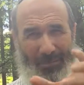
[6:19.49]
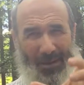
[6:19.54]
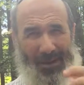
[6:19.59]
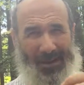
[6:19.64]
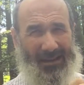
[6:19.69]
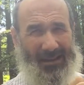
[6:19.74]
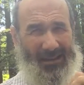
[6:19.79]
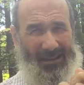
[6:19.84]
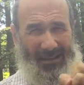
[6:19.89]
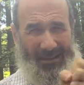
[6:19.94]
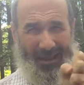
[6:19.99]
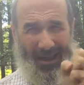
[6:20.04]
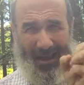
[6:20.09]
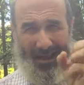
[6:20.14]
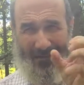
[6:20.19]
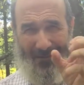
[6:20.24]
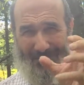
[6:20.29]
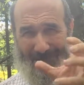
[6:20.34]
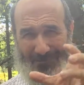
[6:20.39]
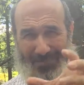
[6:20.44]
biting
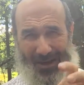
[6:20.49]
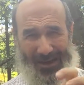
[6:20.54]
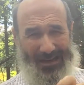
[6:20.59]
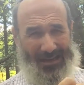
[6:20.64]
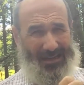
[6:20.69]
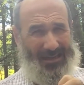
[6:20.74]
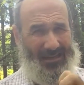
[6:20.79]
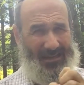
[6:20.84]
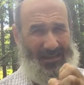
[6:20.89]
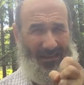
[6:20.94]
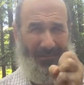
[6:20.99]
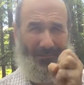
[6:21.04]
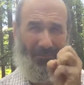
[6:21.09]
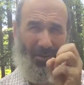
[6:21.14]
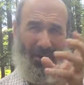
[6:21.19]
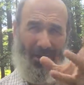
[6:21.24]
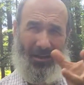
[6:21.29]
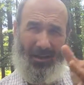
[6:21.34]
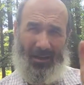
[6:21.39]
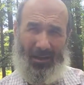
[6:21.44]
and biting and
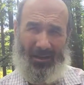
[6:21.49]
biting.